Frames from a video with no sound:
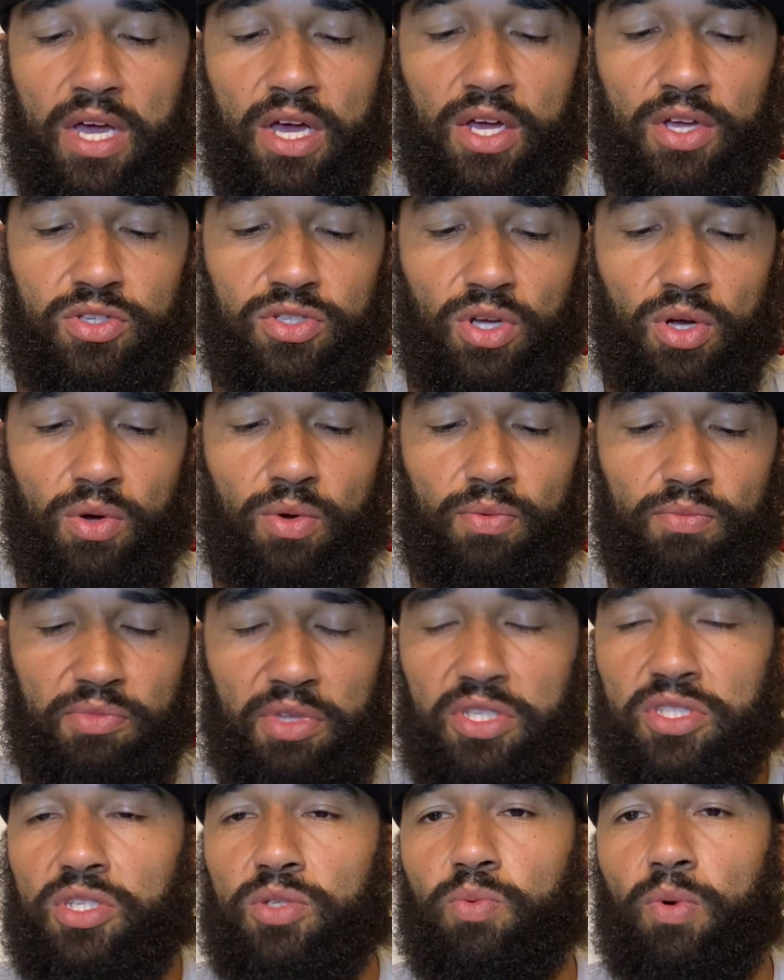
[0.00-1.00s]
So
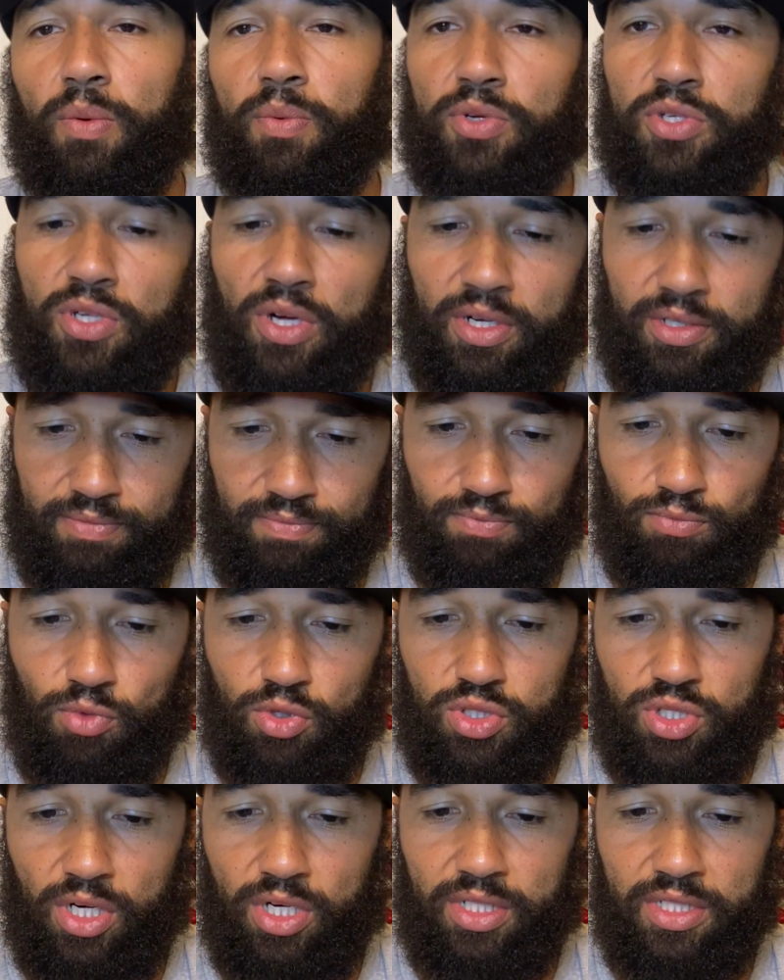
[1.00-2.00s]
this is where we're starting. We're
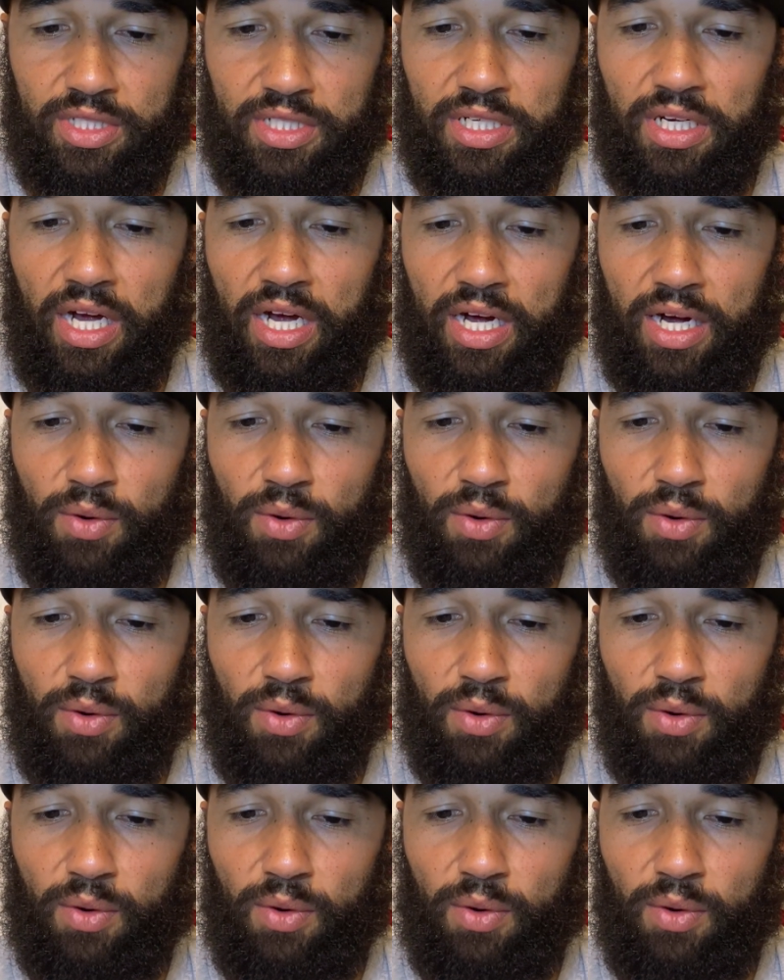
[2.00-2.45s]
starting